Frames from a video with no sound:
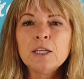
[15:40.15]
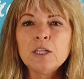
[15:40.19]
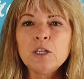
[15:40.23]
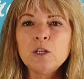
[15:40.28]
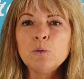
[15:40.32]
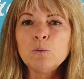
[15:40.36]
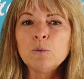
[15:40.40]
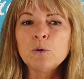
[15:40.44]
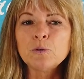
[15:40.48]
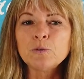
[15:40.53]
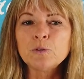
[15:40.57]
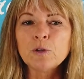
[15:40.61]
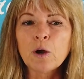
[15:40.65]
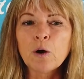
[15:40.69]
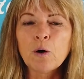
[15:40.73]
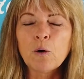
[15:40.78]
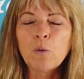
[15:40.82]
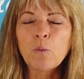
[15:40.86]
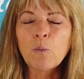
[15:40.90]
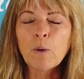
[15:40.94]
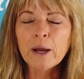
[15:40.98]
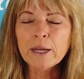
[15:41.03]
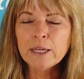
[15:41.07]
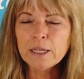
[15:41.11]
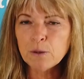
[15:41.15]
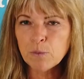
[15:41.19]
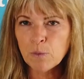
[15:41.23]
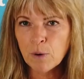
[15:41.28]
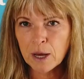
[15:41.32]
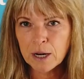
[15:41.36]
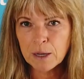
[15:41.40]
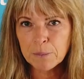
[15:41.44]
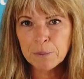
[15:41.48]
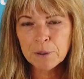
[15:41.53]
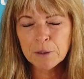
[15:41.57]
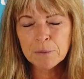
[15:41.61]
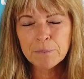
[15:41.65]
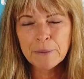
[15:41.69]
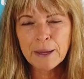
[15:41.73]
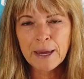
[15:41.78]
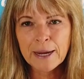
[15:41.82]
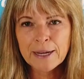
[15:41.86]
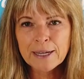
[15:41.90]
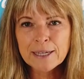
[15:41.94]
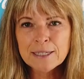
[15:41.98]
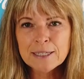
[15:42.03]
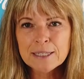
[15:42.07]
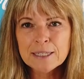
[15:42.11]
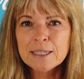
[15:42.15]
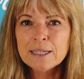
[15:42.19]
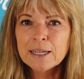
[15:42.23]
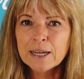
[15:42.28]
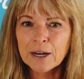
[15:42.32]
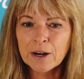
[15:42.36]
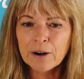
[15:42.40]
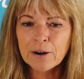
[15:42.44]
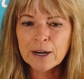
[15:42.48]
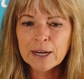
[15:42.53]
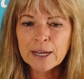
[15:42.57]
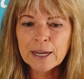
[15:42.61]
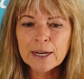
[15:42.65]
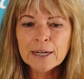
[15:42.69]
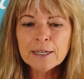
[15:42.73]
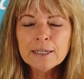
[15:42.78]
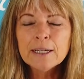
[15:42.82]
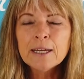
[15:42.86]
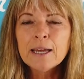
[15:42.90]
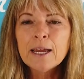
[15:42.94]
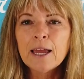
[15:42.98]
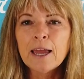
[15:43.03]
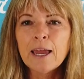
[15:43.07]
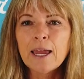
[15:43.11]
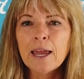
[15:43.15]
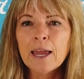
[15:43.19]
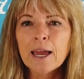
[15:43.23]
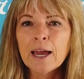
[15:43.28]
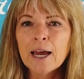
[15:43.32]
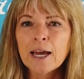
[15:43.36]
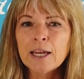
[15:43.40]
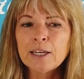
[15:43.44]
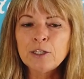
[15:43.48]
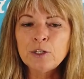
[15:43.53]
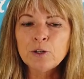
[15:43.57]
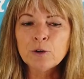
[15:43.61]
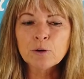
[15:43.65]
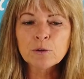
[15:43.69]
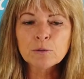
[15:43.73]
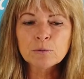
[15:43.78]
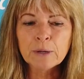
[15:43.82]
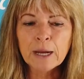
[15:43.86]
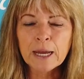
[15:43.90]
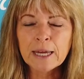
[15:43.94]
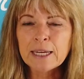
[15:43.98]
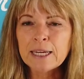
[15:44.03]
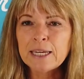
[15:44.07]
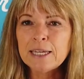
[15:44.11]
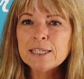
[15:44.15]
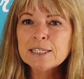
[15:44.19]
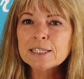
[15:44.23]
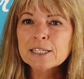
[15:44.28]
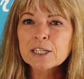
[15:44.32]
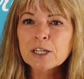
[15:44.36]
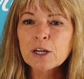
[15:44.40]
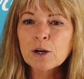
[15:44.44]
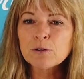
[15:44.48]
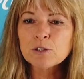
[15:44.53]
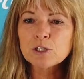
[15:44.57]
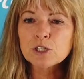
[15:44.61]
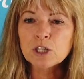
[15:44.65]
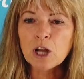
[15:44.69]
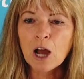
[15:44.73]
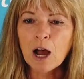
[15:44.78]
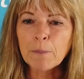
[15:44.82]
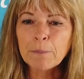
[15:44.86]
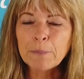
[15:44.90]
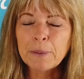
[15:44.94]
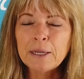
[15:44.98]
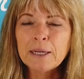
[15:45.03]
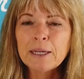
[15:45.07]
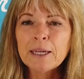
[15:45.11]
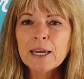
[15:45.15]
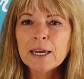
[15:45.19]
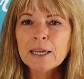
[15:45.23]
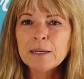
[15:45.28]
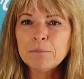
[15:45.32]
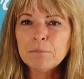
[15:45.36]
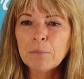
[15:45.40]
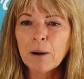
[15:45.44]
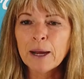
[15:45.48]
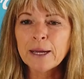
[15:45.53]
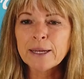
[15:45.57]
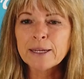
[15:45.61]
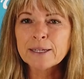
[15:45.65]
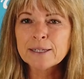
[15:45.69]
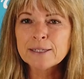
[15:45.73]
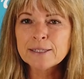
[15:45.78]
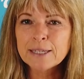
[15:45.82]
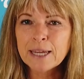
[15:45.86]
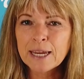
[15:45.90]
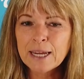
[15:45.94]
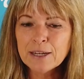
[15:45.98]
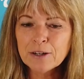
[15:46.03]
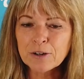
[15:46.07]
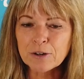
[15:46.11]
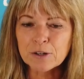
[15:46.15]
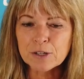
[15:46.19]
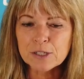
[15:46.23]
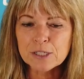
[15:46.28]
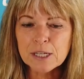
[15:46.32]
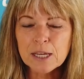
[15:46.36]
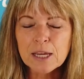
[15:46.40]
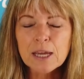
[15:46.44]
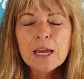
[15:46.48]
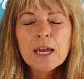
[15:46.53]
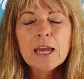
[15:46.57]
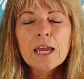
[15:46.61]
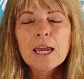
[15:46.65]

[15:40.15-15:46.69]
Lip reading: You will know what you want to put back into the area, and you're ready to go shopping and buy containers.